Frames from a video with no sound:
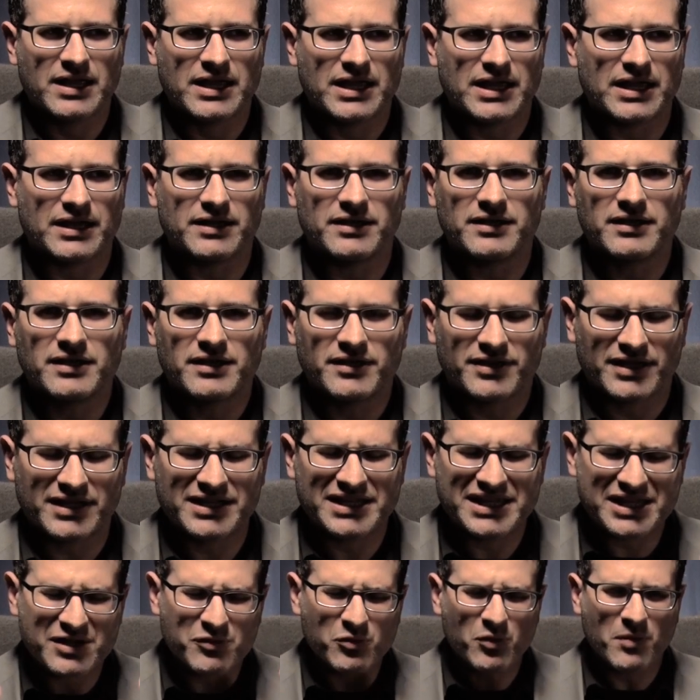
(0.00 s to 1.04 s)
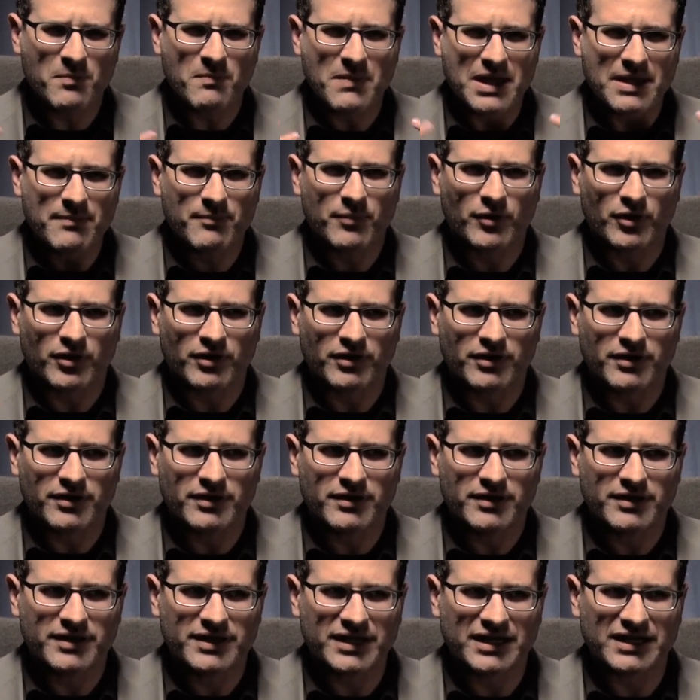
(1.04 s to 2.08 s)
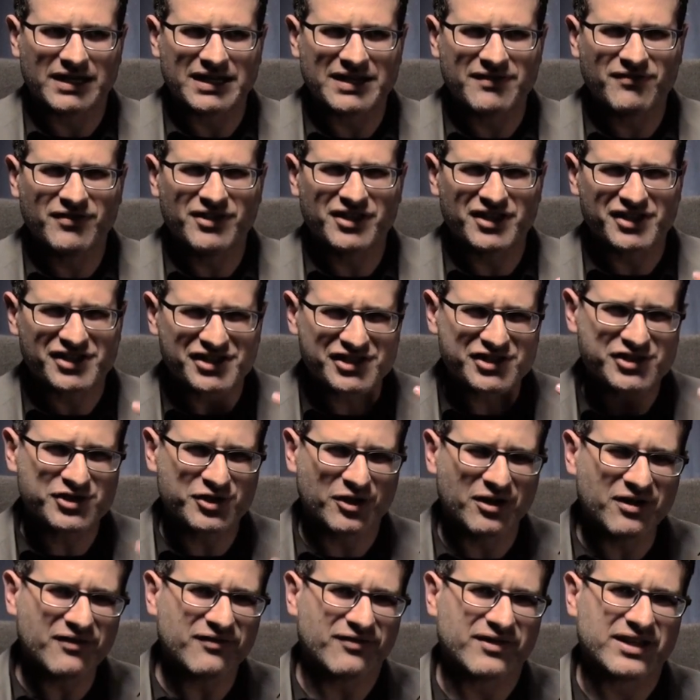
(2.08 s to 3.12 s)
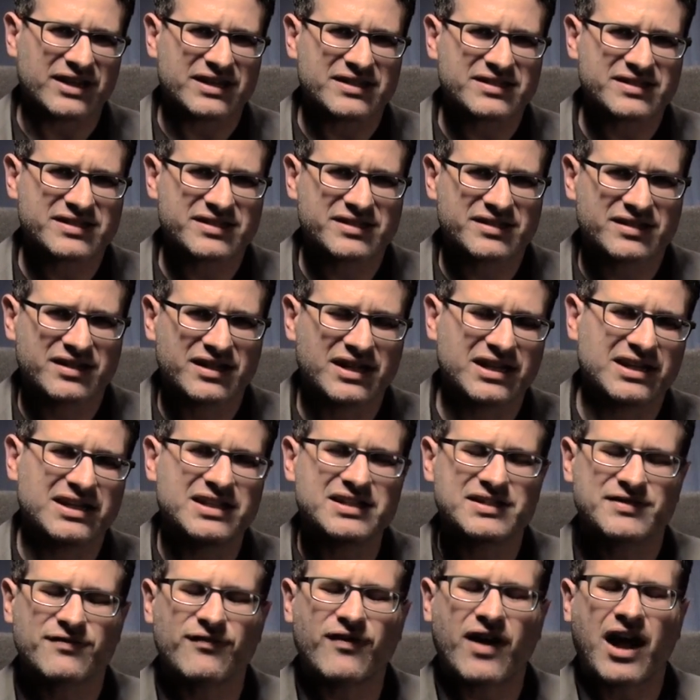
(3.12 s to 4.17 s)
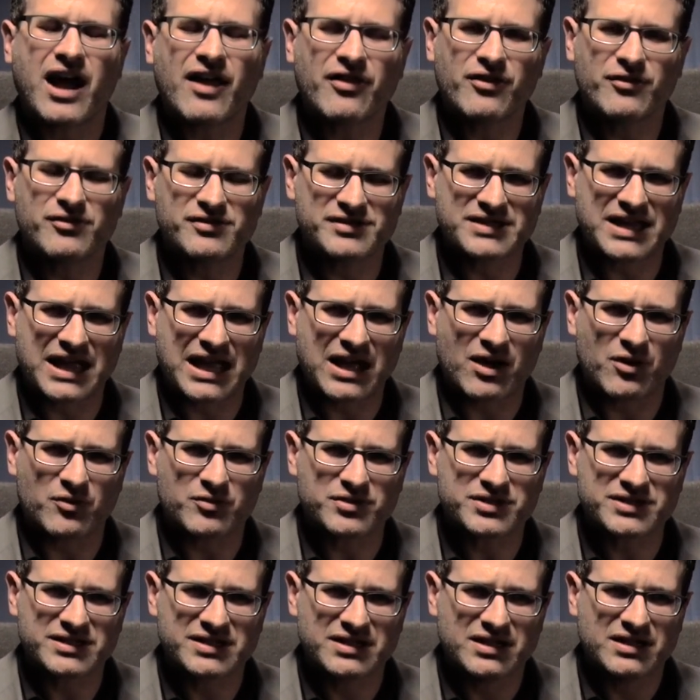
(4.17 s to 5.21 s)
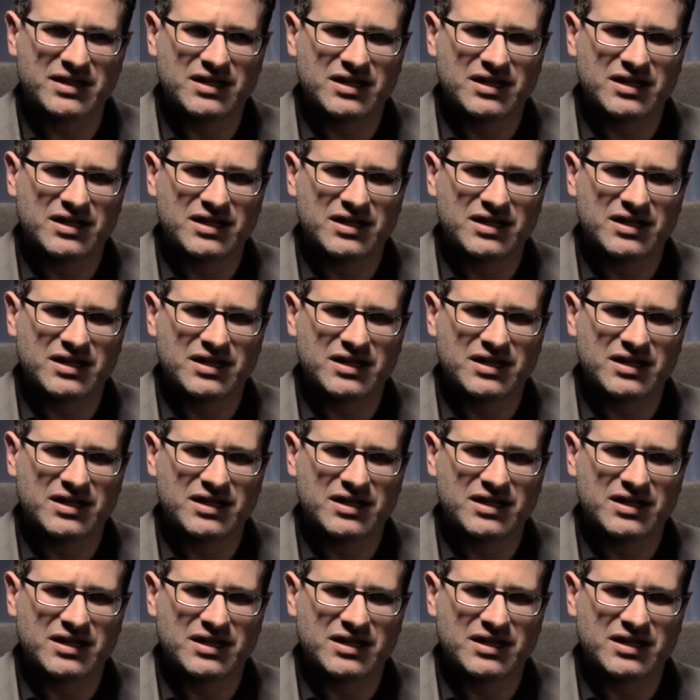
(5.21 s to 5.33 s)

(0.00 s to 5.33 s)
And then he remembered that even the servants in his father's house